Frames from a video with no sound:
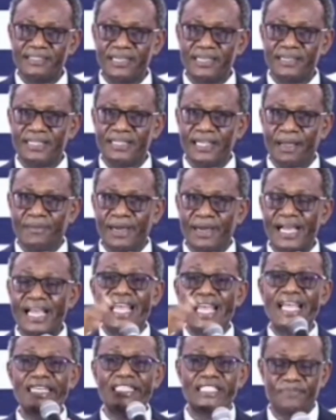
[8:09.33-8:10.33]
about
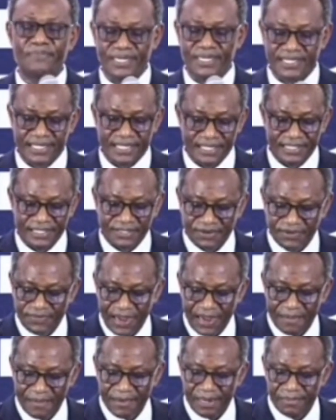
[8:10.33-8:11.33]
80% of
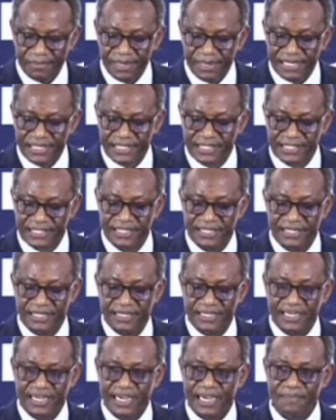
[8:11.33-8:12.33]
our members
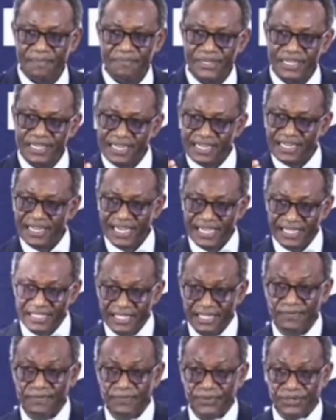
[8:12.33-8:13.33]
uh, being less
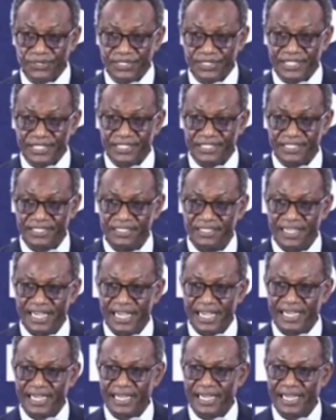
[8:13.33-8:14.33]
than 40.
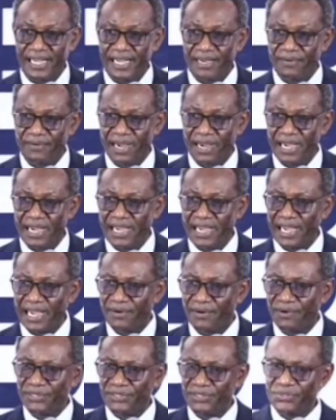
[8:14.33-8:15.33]
I, I, I
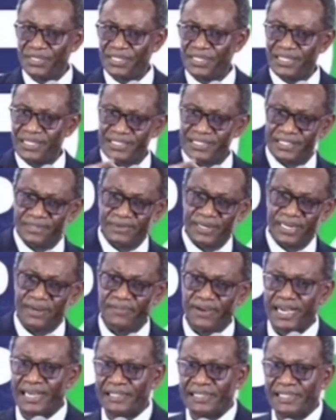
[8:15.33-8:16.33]
was doing this, and whenever
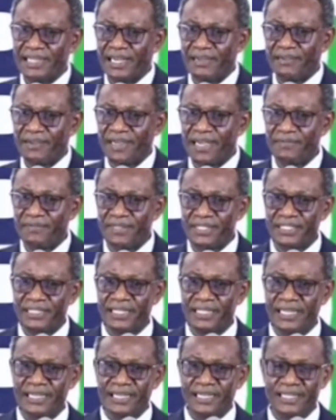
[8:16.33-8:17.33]
I, I, I
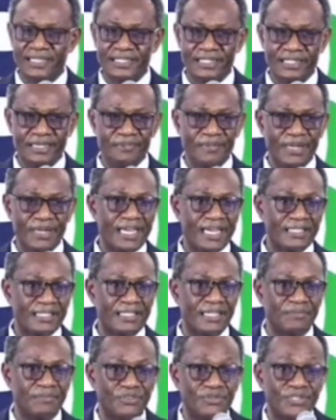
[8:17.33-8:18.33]
visit an assembly, I ask
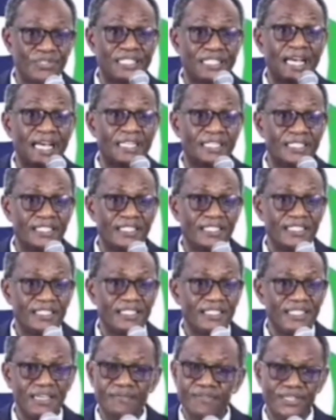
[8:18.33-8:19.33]
them to stand,
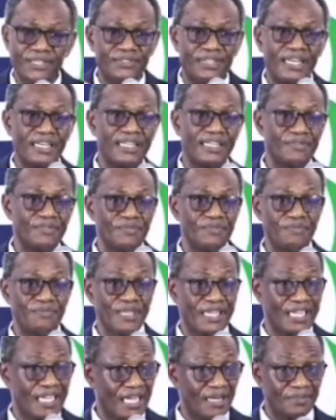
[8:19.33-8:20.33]
Eventually, the room
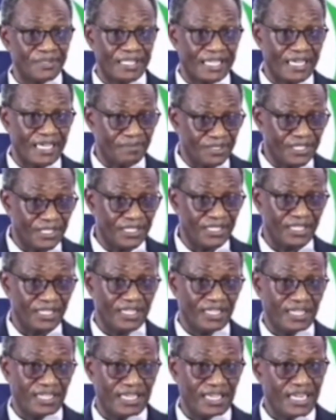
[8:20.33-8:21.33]
becomes empty.
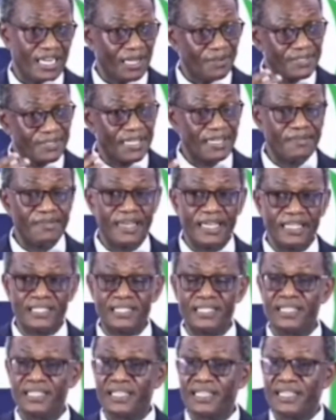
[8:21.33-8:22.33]
And I observe
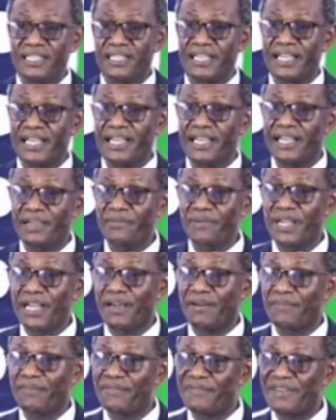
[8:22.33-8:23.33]
that uh, we
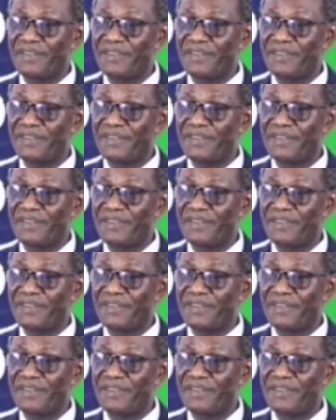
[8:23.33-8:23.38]
have